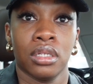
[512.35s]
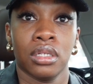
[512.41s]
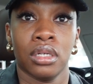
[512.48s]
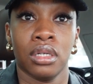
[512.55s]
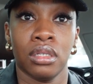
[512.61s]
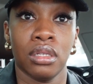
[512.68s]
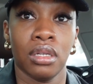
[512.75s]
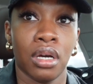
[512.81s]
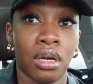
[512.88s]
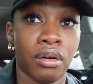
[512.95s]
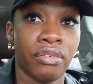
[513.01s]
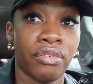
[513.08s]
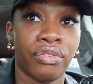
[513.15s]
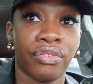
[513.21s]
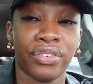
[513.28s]

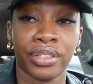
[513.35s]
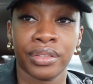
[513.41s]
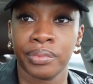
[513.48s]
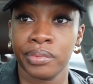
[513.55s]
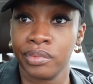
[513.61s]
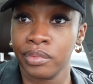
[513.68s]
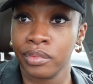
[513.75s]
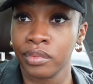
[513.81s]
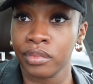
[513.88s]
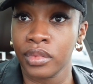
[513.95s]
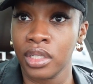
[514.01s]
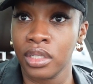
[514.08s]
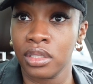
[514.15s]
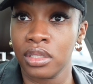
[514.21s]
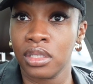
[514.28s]
enough
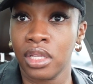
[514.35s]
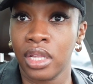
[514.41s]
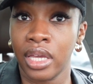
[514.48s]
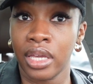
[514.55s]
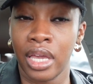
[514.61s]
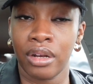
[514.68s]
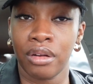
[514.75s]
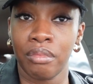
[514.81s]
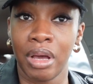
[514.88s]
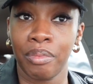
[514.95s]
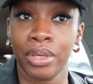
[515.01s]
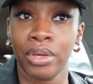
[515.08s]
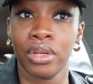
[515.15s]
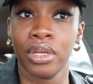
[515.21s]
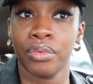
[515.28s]
to like handle my
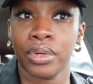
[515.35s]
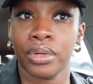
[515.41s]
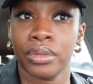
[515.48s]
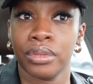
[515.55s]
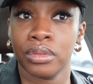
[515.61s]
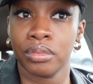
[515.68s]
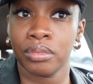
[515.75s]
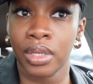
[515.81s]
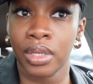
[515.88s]
beauty room